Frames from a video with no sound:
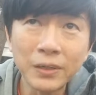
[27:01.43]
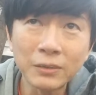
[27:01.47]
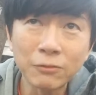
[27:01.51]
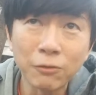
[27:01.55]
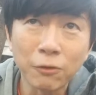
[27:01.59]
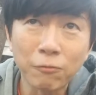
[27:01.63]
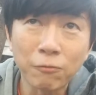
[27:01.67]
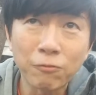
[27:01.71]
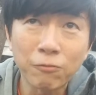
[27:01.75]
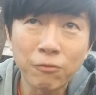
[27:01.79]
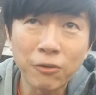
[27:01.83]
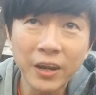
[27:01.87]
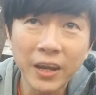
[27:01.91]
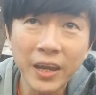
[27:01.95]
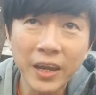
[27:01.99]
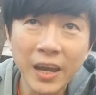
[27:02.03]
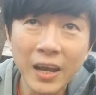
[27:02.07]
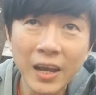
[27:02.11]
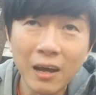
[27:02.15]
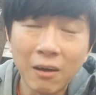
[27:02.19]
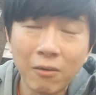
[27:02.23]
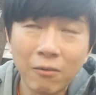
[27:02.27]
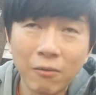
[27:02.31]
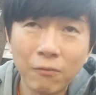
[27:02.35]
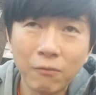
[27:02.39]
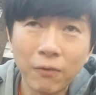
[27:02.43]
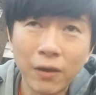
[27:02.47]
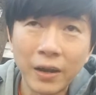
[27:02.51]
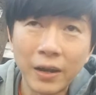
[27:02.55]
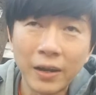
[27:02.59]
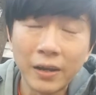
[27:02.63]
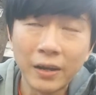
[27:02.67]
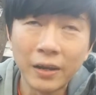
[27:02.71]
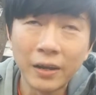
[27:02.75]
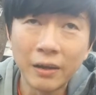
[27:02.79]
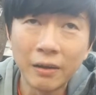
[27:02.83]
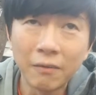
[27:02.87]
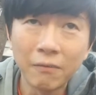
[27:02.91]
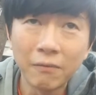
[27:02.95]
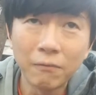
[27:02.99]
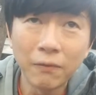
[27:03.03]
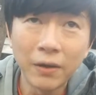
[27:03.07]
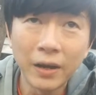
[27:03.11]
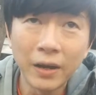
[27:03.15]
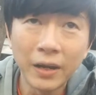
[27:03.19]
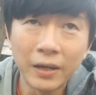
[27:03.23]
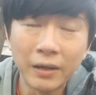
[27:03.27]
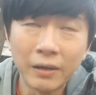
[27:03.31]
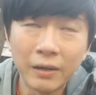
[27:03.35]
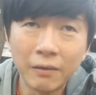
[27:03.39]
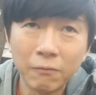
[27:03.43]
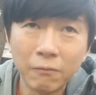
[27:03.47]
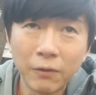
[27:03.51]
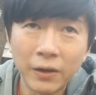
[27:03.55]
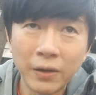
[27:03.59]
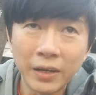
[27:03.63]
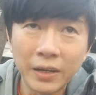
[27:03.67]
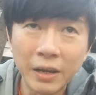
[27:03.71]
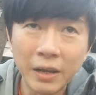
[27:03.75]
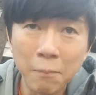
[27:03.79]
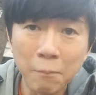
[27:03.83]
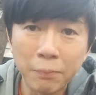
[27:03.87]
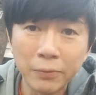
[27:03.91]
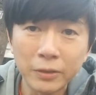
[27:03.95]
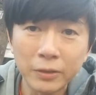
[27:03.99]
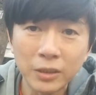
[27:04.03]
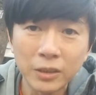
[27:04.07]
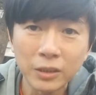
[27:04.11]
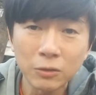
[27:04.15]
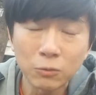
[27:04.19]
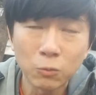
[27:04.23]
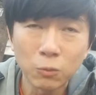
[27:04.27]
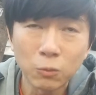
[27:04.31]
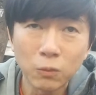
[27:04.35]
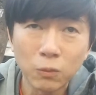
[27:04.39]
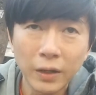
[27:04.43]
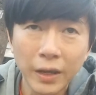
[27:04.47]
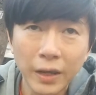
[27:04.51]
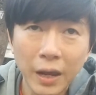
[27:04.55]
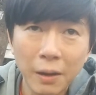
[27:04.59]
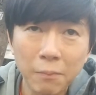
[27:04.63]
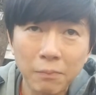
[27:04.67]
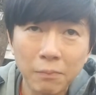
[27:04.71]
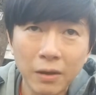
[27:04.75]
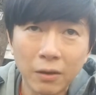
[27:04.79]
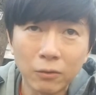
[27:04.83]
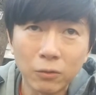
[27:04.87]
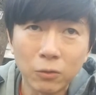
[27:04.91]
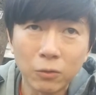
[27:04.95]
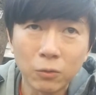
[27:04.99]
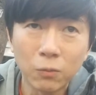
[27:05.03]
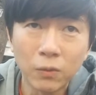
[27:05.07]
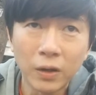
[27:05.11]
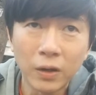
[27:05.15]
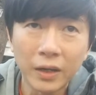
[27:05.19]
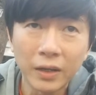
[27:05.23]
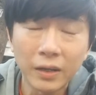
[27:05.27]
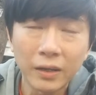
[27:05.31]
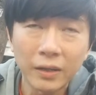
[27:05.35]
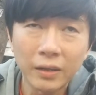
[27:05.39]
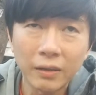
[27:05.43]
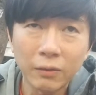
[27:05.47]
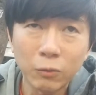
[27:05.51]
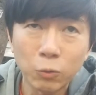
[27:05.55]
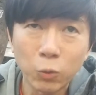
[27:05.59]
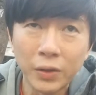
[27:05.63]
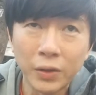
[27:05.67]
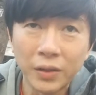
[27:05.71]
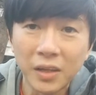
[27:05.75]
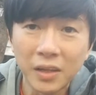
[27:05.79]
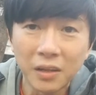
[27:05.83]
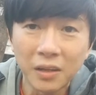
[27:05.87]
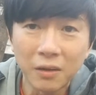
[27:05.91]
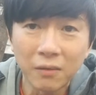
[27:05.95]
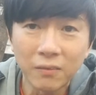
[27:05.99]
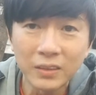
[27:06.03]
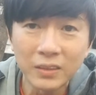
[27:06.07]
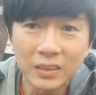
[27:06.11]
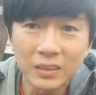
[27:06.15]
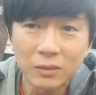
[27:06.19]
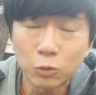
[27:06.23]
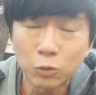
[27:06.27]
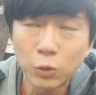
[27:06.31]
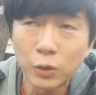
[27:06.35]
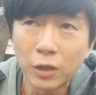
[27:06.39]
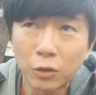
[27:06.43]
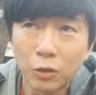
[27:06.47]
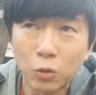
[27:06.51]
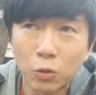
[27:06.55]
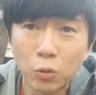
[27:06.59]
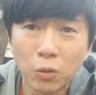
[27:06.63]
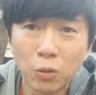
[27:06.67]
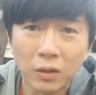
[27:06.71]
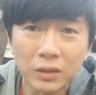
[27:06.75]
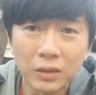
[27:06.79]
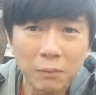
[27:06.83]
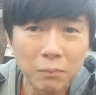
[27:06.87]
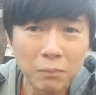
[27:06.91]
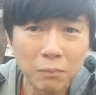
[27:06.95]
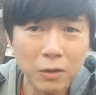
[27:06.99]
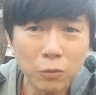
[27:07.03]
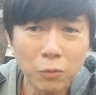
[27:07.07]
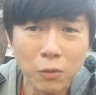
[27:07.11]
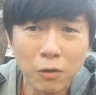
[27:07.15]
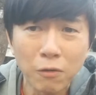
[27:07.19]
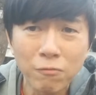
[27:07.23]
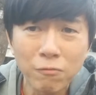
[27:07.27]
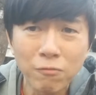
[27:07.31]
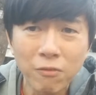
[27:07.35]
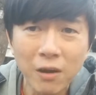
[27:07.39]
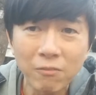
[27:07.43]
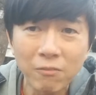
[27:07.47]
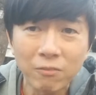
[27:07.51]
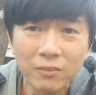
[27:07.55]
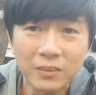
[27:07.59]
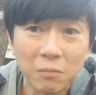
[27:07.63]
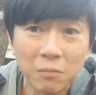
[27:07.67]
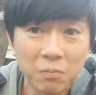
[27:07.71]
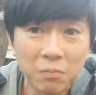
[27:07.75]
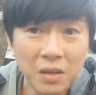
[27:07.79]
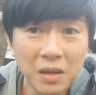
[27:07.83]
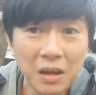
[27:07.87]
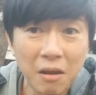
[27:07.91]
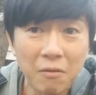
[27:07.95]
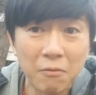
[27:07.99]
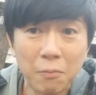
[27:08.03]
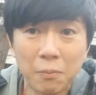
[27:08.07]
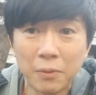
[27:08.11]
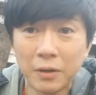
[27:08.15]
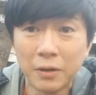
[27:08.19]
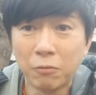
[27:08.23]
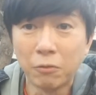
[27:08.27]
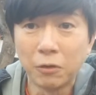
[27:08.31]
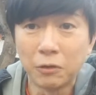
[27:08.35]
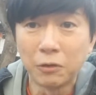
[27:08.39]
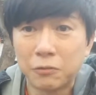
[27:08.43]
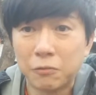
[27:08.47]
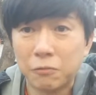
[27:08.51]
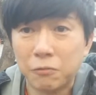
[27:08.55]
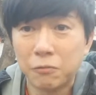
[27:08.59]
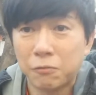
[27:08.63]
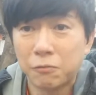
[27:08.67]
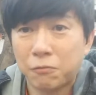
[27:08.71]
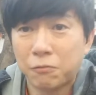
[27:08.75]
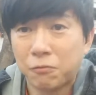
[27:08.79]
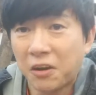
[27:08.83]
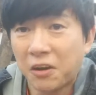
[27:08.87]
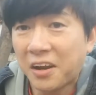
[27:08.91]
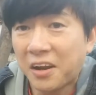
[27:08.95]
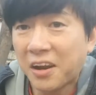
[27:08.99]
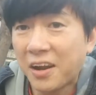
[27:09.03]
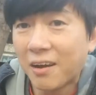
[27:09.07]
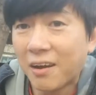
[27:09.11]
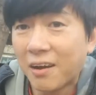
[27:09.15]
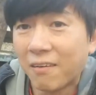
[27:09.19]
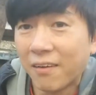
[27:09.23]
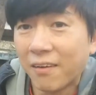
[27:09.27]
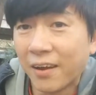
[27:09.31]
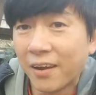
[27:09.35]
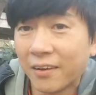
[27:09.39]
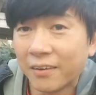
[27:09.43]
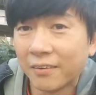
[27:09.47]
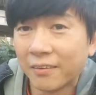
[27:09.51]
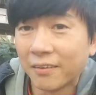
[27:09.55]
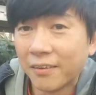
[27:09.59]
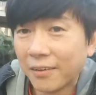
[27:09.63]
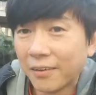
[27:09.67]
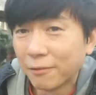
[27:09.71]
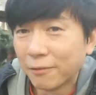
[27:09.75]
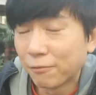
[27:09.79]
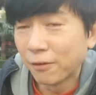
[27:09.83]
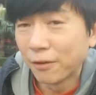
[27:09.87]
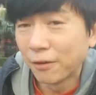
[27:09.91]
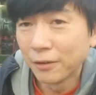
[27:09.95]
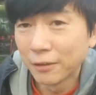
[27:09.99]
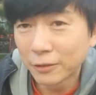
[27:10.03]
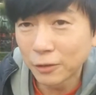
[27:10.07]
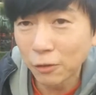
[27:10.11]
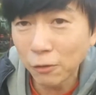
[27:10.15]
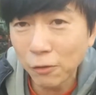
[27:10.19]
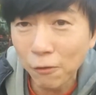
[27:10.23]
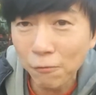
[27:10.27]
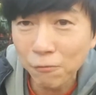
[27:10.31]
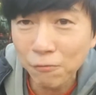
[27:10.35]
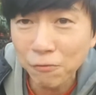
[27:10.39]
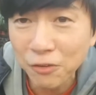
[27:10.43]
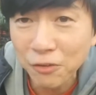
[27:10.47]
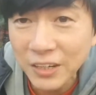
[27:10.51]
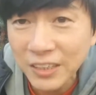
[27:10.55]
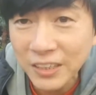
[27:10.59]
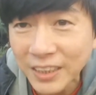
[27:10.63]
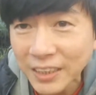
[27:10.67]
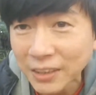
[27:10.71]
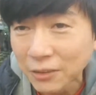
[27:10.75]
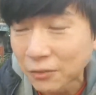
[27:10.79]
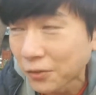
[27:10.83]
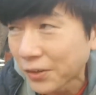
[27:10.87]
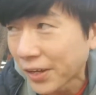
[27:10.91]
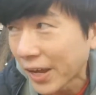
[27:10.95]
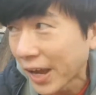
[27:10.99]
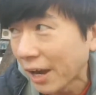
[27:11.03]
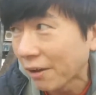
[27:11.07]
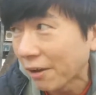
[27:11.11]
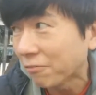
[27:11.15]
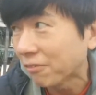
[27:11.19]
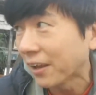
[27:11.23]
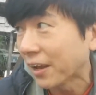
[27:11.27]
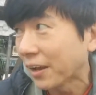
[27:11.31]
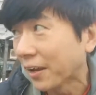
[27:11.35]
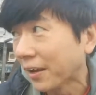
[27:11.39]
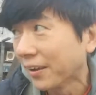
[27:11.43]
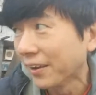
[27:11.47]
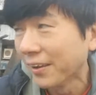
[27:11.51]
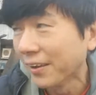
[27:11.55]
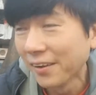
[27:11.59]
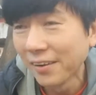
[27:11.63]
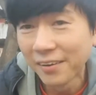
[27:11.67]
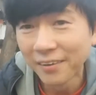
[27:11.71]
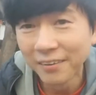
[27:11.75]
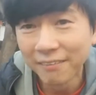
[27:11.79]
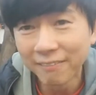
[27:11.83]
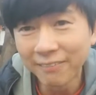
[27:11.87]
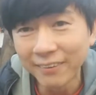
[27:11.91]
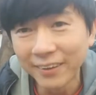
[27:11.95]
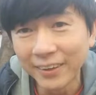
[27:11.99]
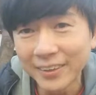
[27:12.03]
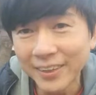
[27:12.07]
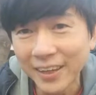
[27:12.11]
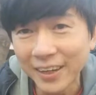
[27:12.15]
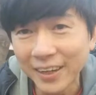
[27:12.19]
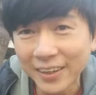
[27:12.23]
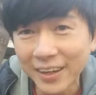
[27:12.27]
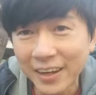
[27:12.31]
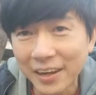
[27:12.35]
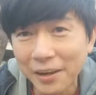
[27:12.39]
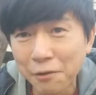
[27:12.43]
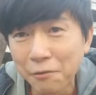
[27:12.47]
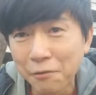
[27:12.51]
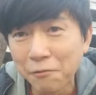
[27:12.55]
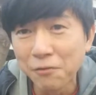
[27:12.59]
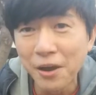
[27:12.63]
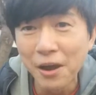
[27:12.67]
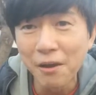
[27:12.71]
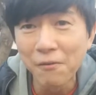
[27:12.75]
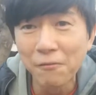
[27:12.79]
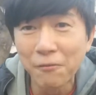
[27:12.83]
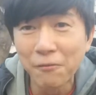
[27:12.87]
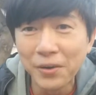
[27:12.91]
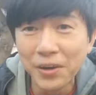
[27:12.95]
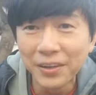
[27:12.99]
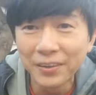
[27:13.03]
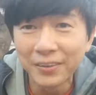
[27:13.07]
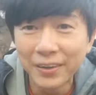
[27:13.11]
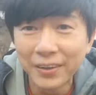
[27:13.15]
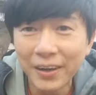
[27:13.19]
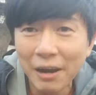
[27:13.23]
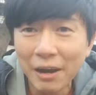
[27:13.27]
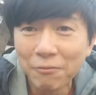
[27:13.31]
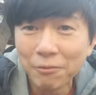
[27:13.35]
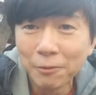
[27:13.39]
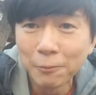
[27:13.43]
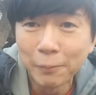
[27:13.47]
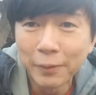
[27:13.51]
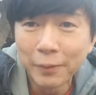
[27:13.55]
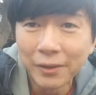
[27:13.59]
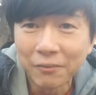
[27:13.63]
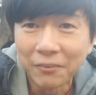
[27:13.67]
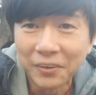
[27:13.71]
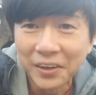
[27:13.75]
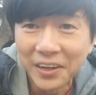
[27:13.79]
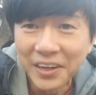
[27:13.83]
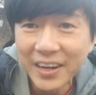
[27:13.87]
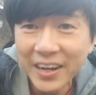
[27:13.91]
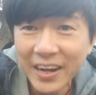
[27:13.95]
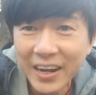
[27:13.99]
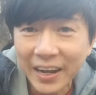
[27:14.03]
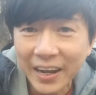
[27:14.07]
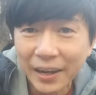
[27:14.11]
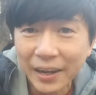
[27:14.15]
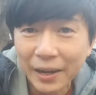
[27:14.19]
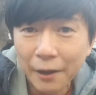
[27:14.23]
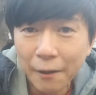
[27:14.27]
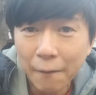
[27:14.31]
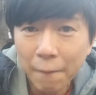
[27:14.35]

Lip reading: were freaking out when temperatures came down to what, 20 degrees, 22 or something, 25 or something. Everybody was freaking out and so-called freezing to death, like things like that. If you had winter, everybody would die.